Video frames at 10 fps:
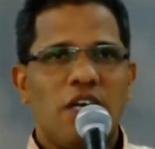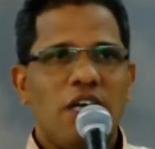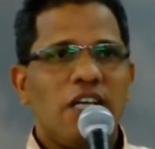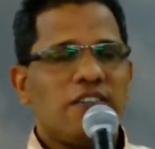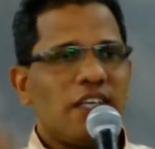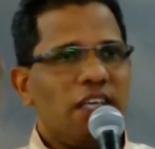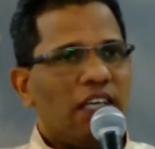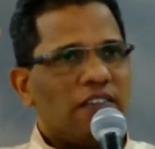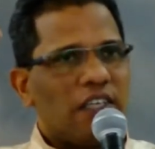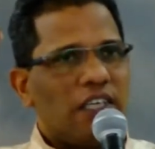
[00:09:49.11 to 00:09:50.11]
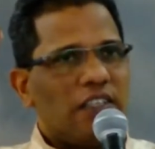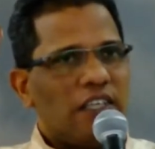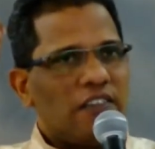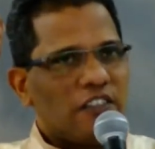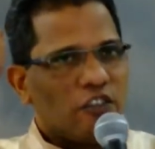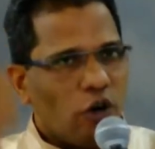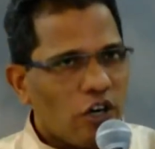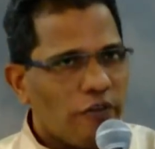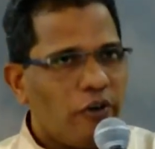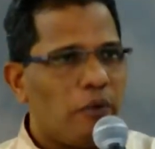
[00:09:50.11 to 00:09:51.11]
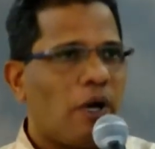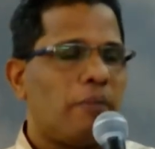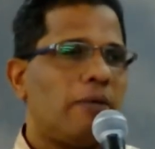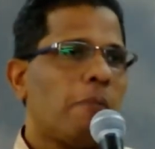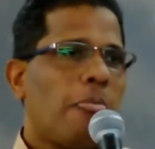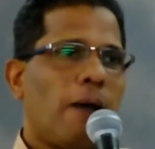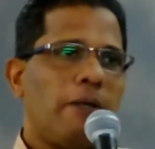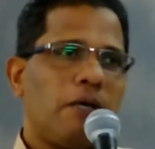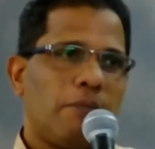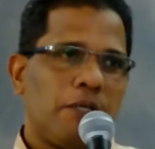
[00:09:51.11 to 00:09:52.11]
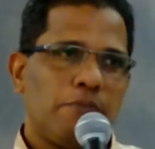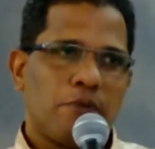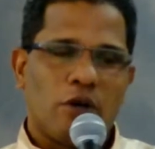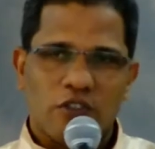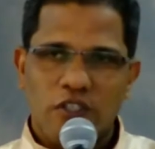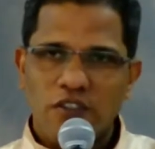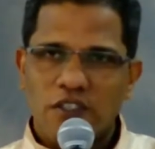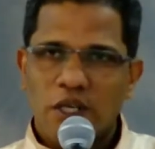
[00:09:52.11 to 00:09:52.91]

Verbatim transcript: It's a, it's a, it's a sorrowful, I mean, I mean, I mean, process.